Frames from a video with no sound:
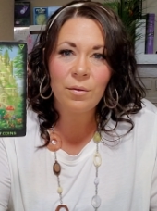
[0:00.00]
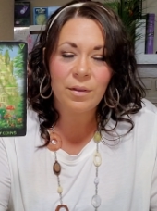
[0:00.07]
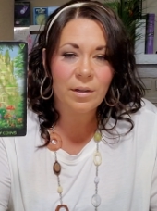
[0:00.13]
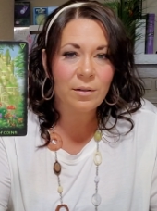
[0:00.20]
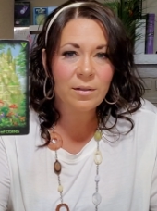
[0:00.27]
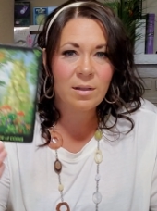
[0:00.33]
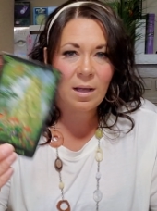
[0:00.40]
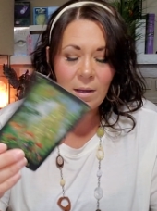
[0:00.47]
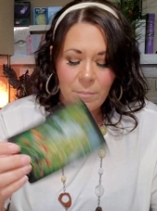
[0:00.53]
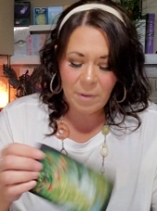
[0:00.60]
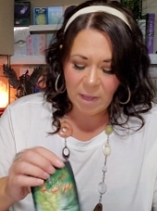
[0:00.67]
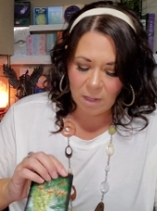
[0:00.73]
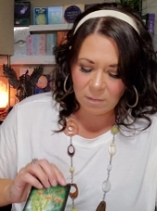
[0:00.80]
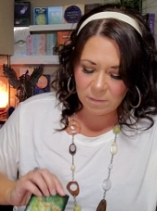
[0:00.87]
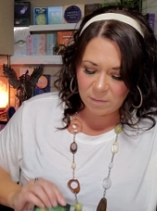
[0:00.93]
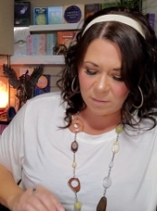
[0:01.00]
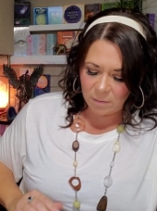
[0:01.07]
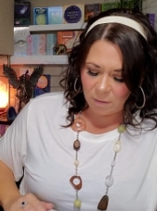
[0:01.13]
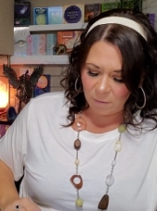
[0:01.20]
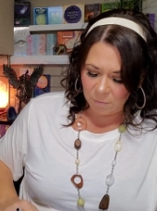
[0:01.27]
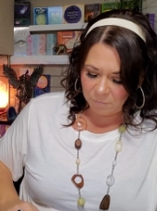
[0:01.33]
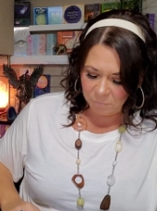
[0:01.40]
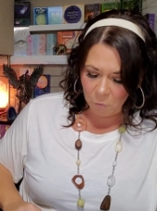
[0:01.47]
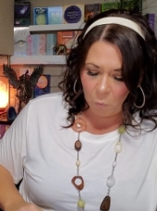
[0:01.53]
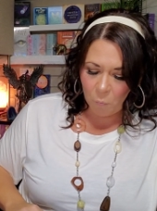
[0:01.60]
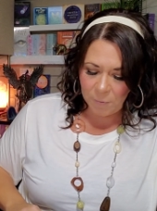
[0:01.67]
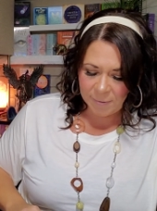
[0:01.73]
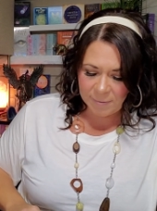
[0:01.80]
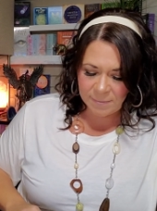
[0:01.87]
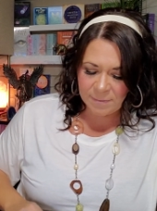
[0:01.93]
There's that palace of
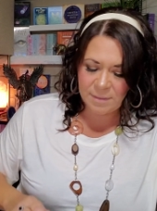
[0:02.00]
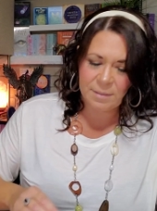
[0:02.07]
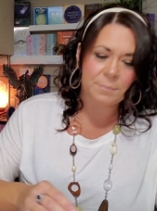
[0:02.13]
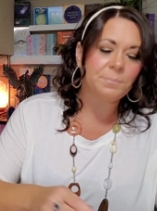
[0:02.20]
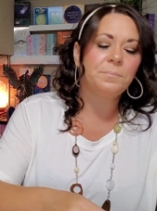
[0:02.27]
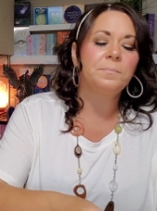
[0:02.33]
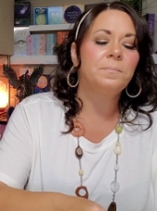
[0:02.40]
coins